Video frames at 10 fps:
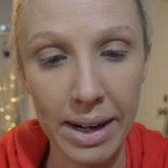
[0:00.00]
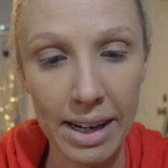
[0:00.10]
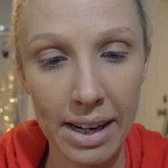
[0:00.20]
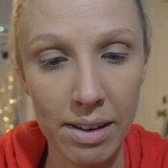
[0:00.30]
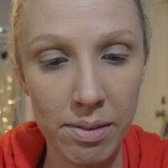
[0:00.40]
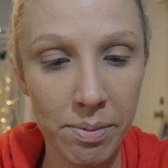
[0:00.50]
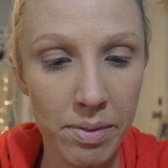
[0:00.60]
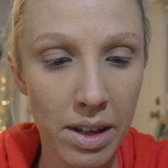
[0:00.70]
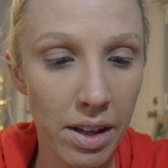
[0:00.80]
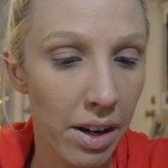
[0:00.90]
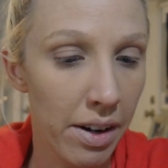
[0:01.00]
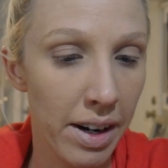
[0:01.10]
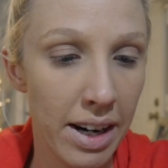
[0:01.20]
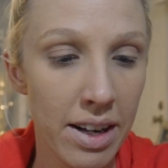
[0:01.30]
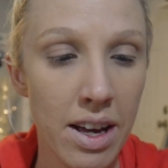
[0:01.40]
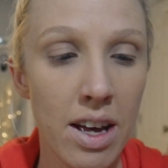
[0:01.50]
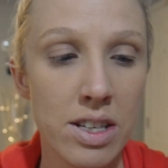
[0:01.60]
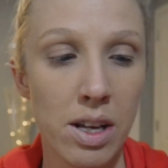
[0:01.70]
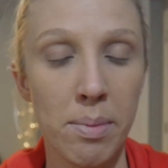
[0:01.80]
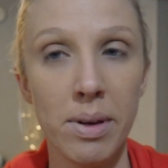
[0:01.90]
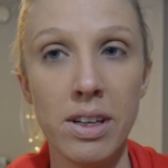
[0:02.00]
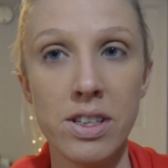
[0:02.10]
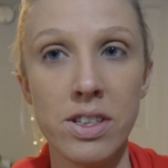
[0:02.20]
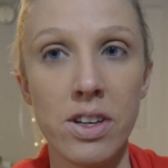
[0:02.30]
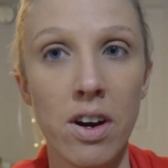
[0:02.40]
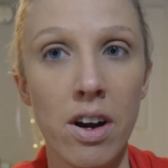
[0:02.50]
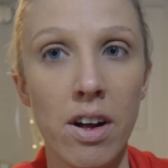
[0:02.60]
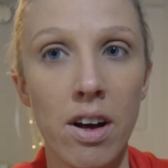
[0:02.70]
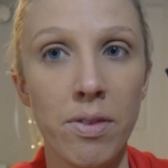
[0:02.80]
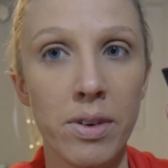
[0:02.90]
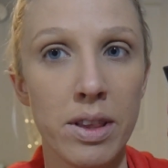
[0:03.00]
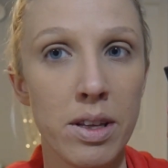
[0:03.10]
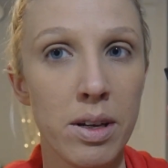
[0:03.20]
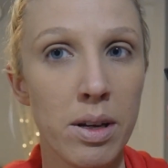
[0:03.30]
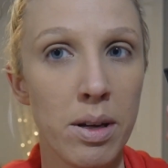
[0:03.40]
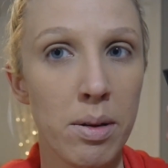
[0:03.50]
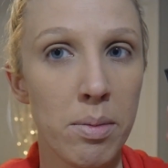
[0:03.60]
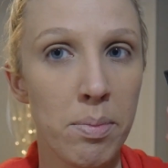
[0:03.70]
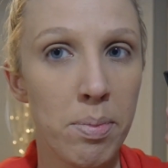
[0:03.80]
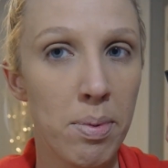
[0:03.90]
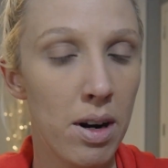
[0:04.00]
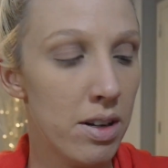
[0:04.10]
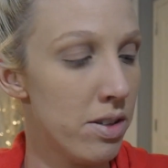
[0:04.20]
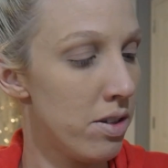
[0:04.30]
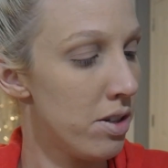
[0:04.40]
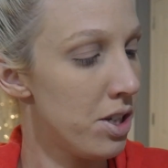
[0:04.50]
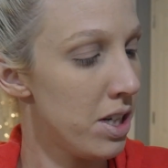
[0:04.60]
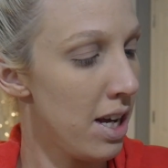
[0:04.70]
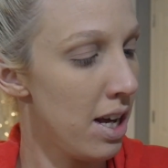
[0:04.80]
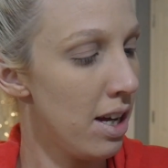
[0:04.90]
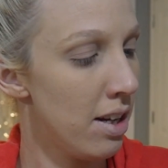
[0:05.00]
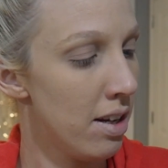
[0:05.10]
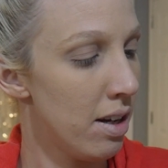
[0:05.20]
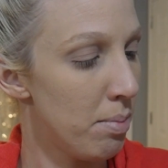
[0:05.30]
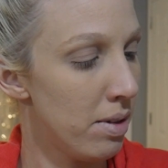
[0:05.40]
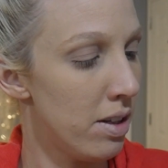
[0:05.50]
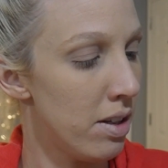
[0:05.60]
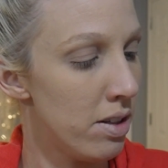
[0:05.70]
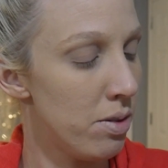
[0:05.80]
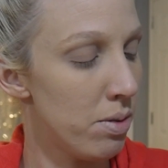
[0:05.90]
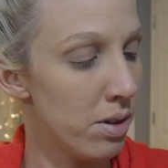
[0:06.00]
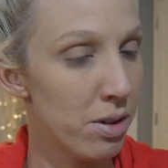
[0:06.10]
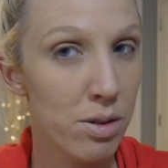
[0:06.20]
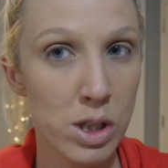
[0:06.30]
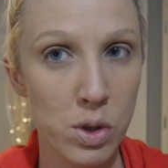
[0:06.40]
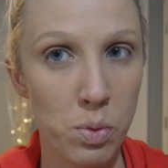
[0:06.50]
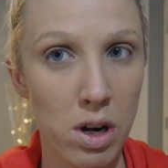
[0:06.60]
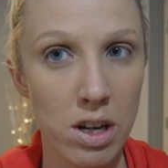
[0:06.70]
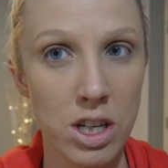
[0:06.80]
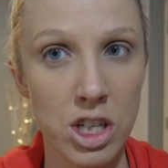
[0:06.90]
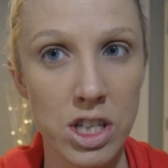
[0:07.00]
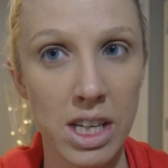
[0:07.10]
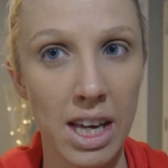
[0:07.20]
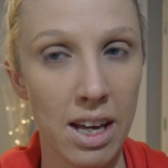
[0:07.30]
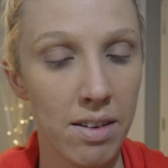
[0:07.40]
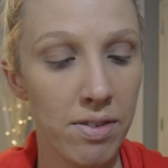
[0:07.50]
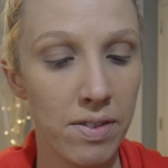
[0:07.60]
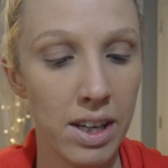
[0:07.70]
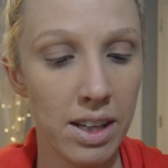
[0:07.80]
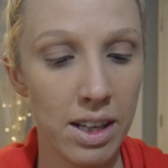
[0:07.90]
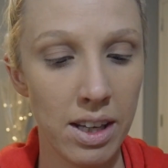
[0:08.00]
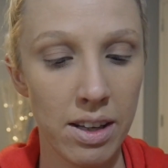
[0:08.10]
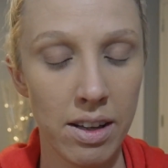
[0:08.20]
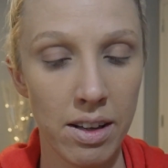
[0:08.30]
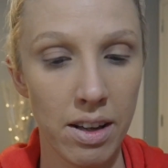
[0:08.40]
right now. Alright, so I'm going to start off with the bronzer shade. I'm going to do a little swatch just to kind of feel it.